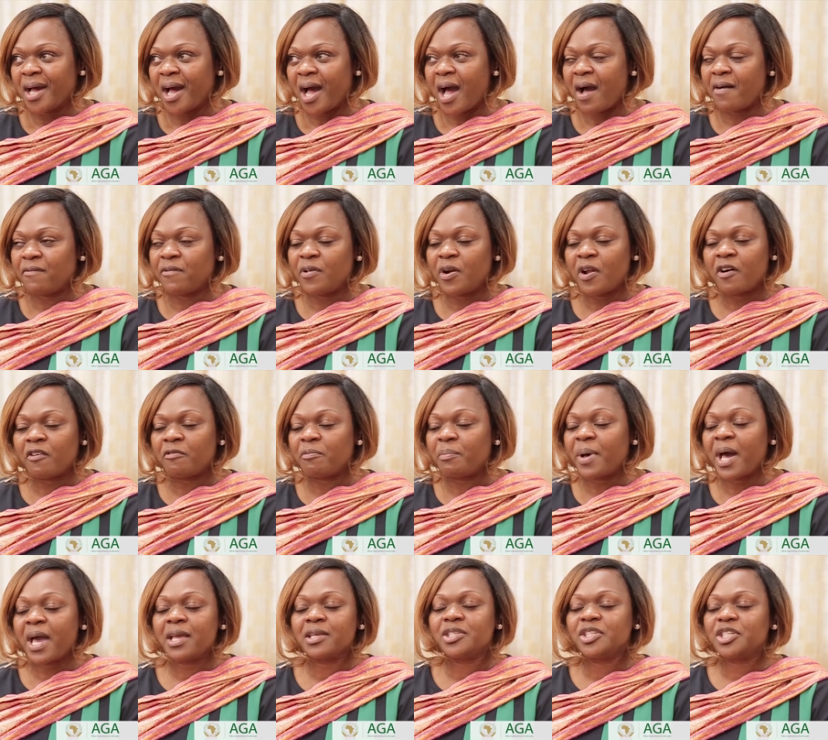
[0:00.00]
I've loved
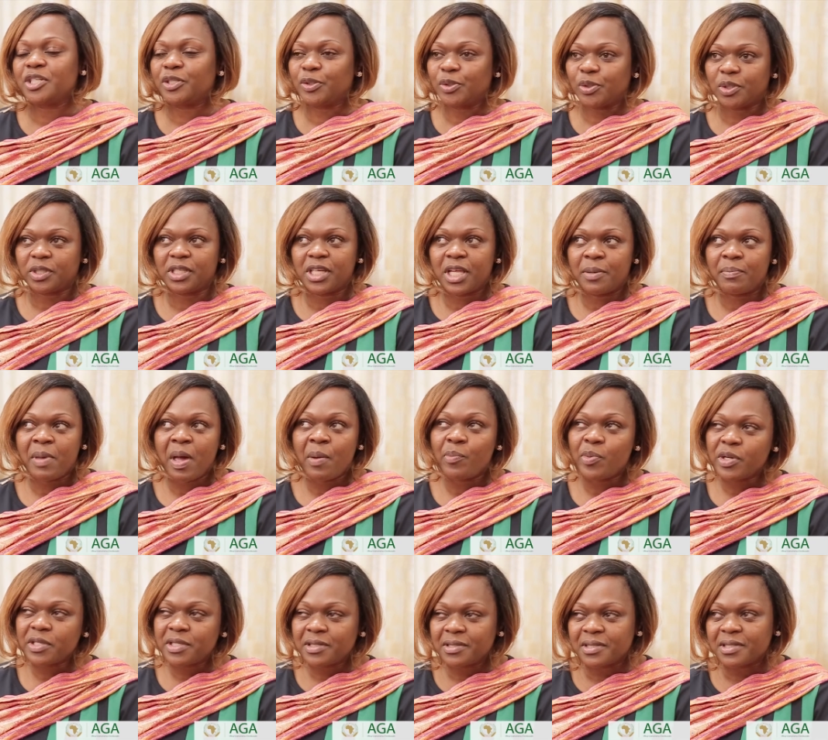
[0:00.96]
my children and my
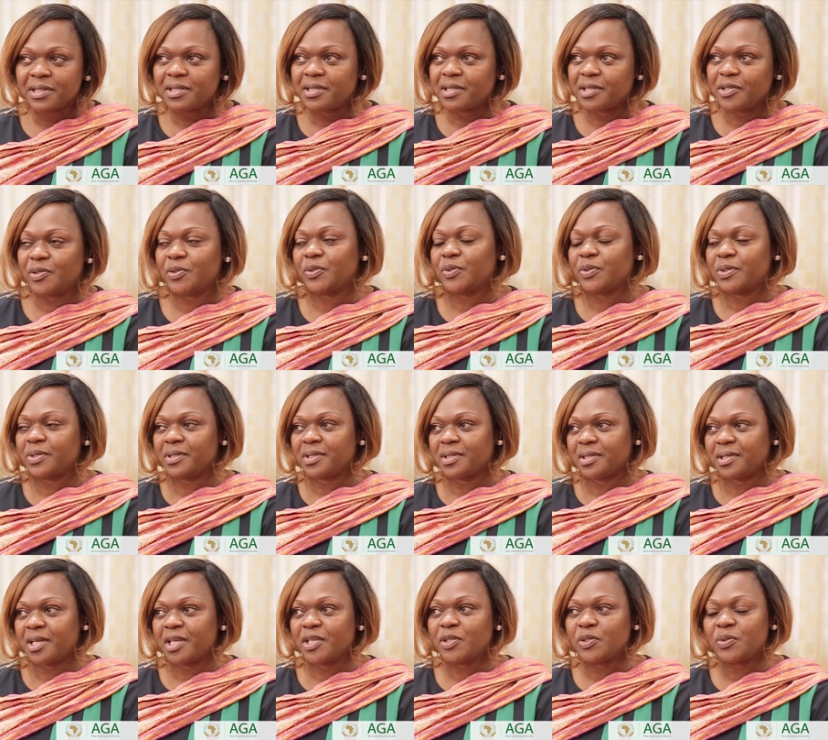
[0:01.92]
brothers and sisters
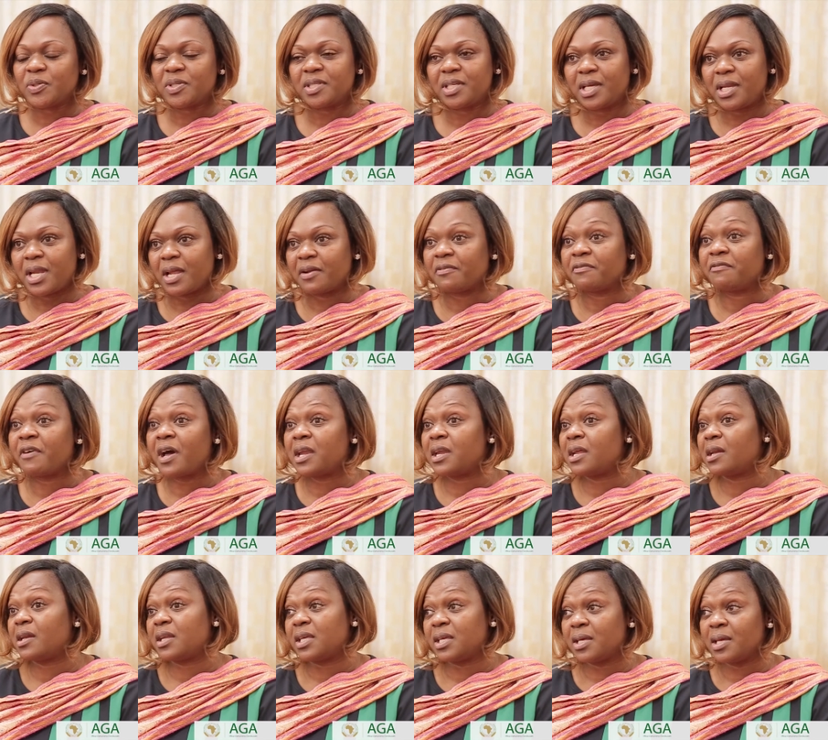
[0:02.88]
that to say that
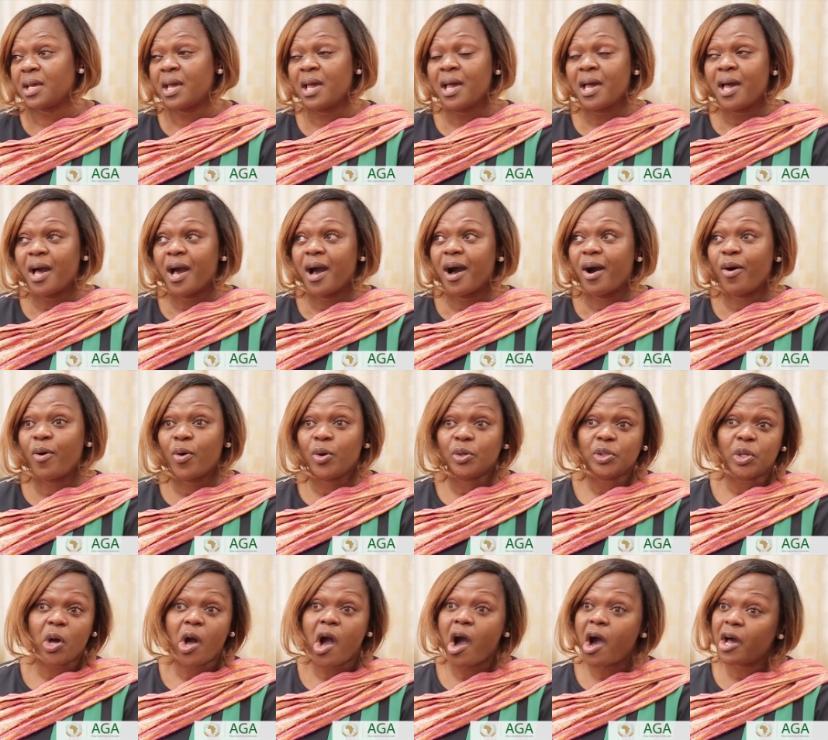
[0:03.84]
finally, all
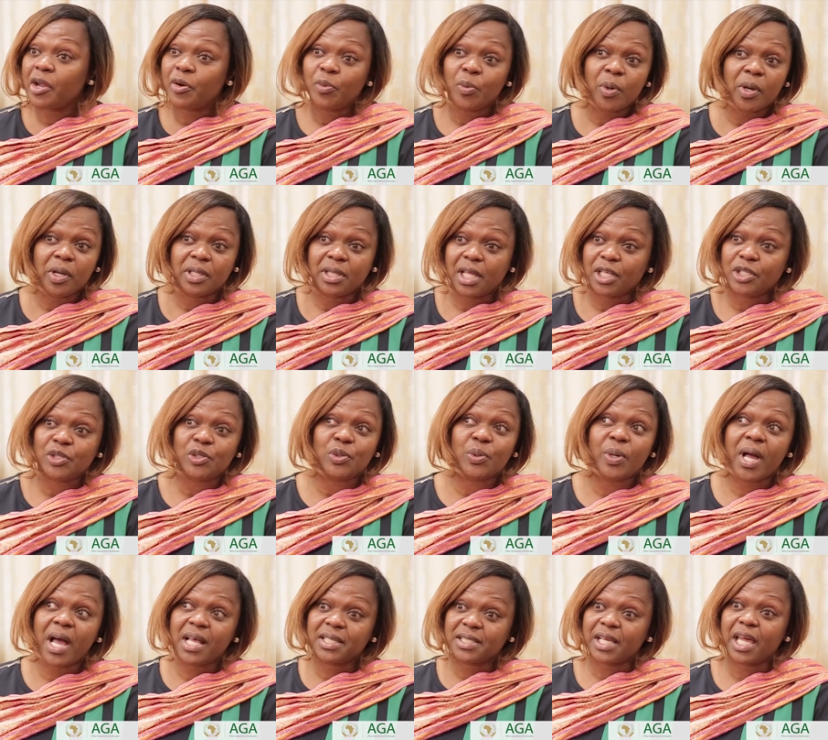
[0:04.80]
the hard work that you
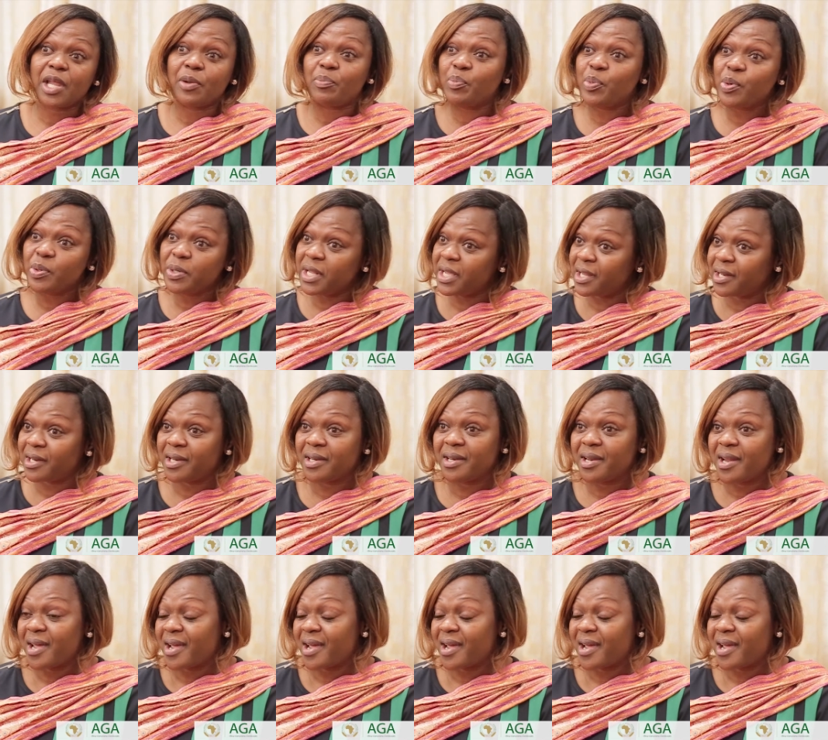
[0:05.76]
guys had put in,